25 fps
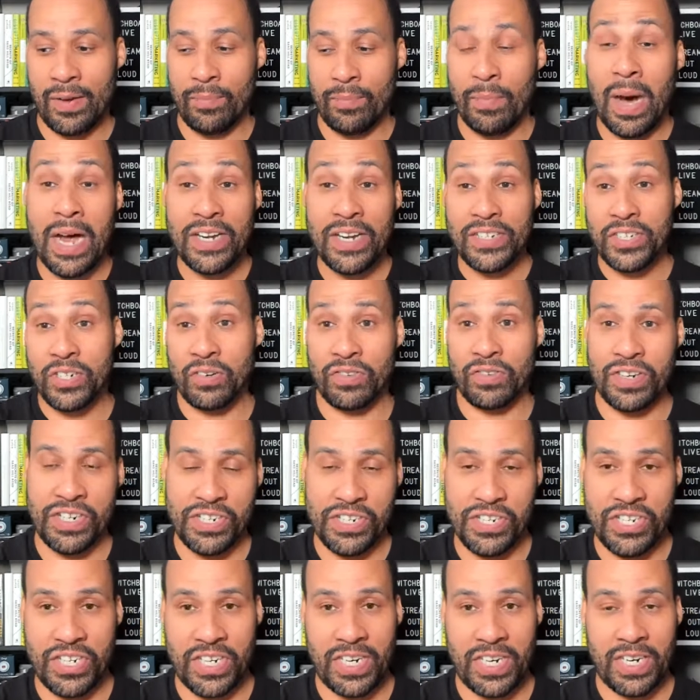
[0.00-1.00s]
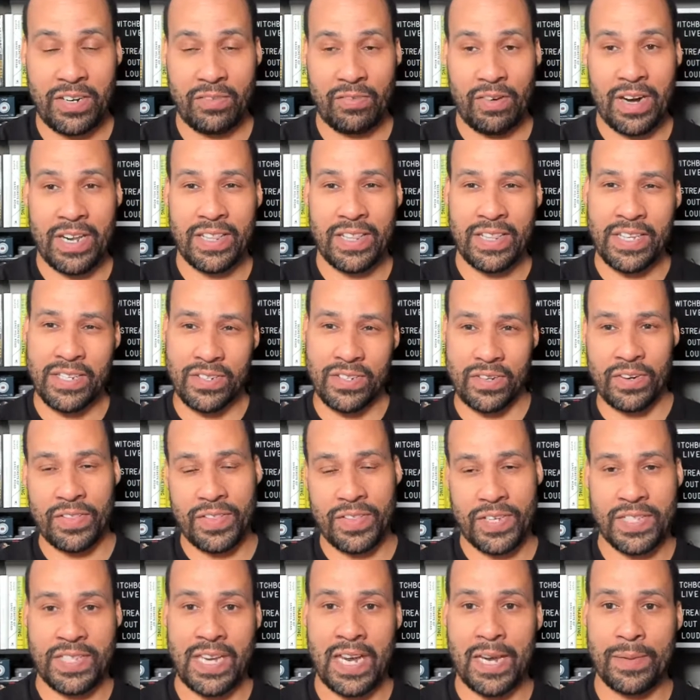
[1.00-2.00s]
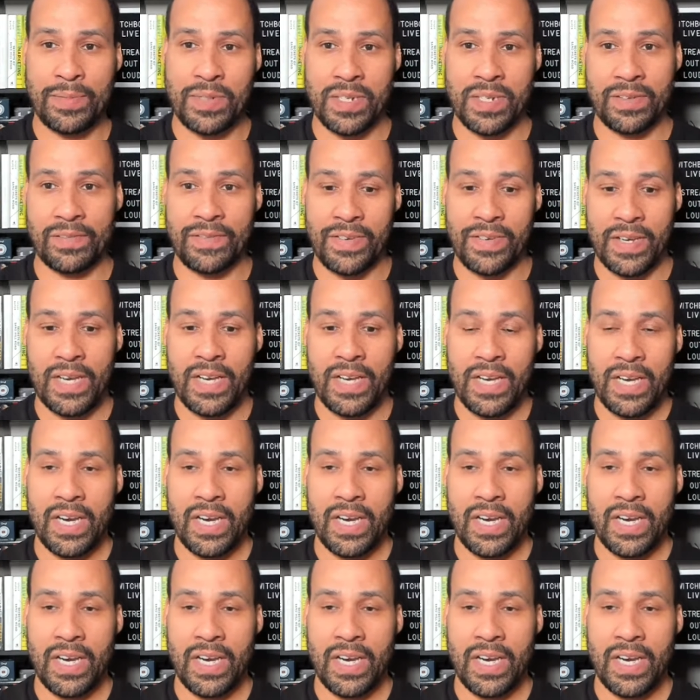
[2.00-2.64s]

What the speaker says: Monster Energy, right? These are the types of